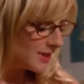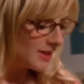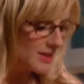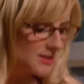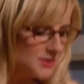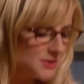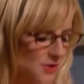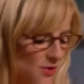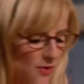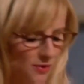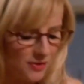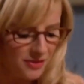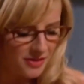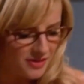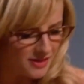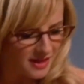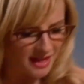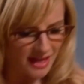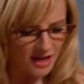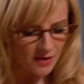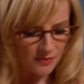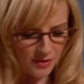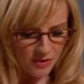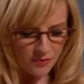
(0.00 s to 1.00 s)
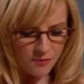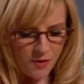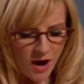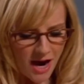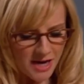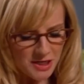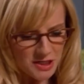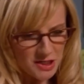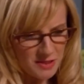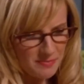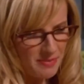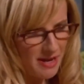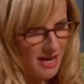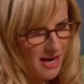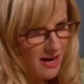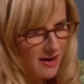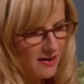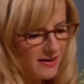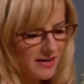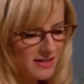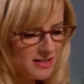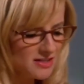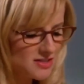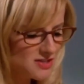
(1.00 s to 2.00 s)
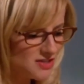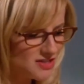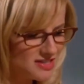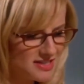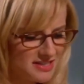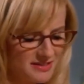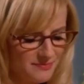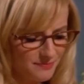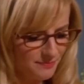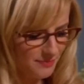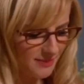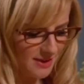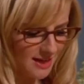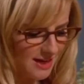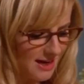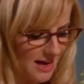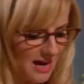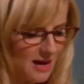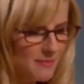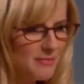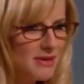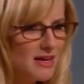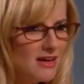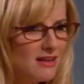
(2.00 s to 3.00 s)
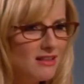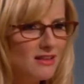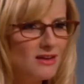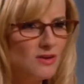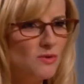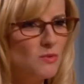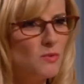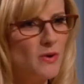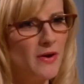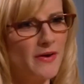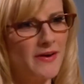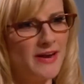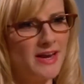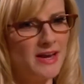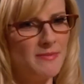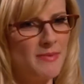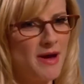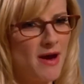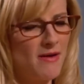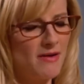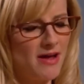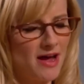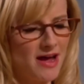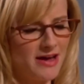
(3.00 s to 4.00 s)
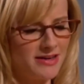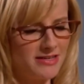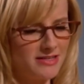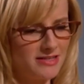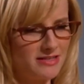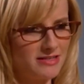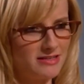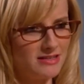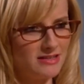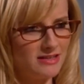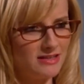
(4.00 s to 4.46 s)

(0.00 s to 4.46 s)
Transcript: This whole thing with Raj's parents just got me a little worried about us.